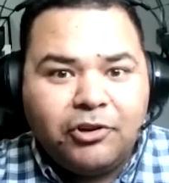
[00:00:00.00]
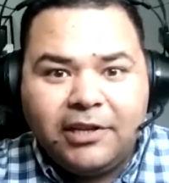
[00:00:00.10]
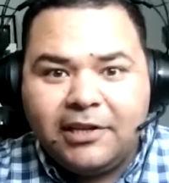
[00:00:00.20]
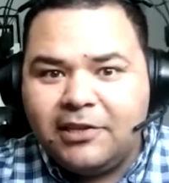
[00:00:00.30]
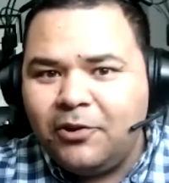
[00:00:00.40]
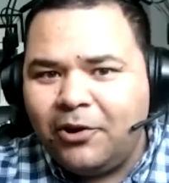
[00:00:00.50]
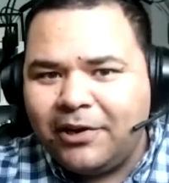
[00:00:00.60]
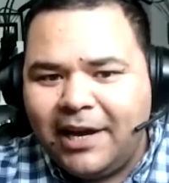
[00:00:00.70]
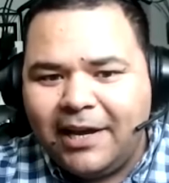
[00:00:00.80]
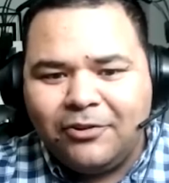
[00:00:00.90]
And
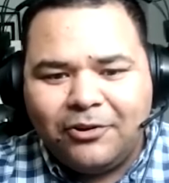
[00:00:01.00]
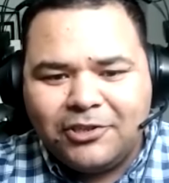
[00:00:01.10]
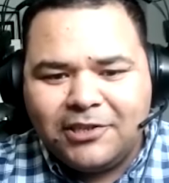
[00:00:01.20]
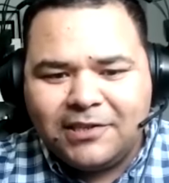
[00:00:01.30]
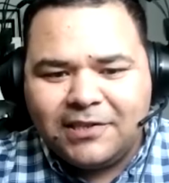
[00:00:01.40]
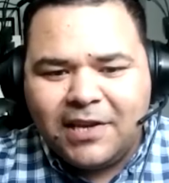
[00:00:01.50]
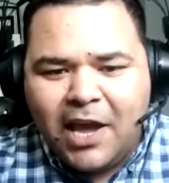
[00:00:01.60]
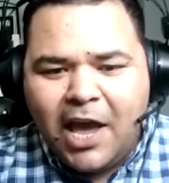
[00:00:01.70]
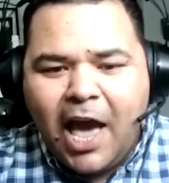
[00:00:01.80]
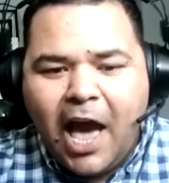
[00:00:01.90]
our goal to reach
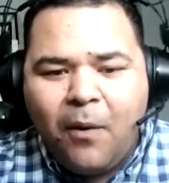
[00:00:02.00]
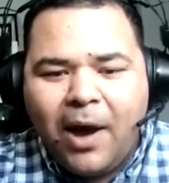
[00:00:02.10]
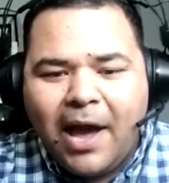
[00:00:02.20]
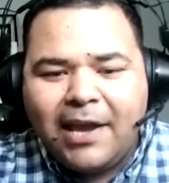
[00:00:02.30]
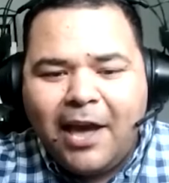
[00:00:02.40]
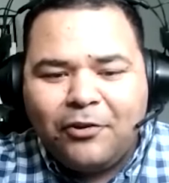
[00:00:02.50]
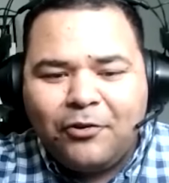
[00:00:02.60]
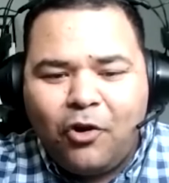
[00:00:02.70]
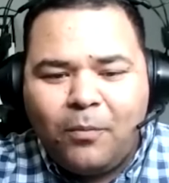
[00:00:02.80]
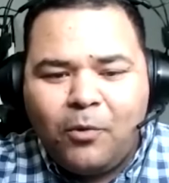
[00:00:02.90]
this uh,
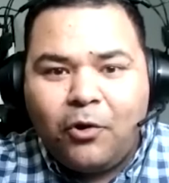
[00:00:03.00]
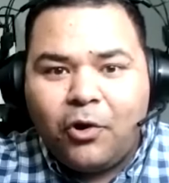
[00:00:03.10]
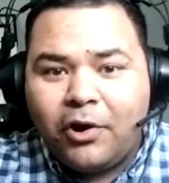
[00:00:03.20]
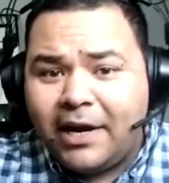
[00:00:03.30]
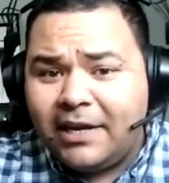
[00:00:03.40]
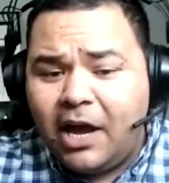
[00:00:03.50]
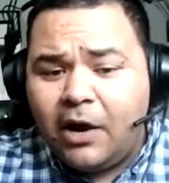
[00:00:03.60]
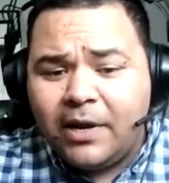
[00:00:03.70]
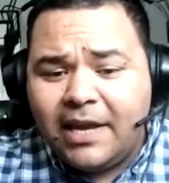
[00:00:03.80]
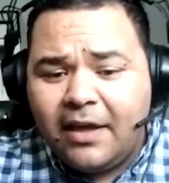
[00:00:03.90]
nation, to, to
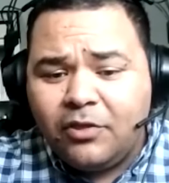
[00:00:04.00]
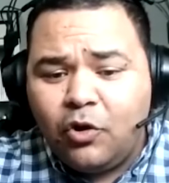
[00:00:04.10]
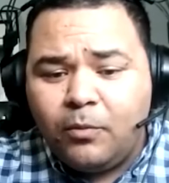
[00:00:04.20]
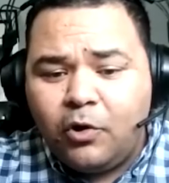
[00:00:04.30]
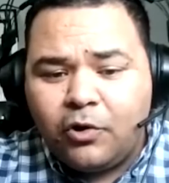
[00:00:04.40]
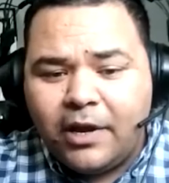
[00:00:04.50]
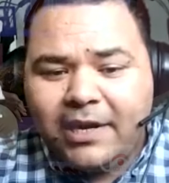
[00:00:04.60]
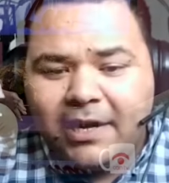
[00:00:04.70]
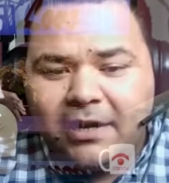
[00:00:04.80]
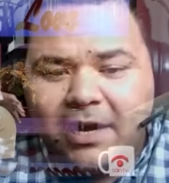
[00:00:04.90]
share the gospel
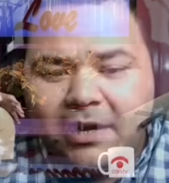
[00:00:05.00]
with them.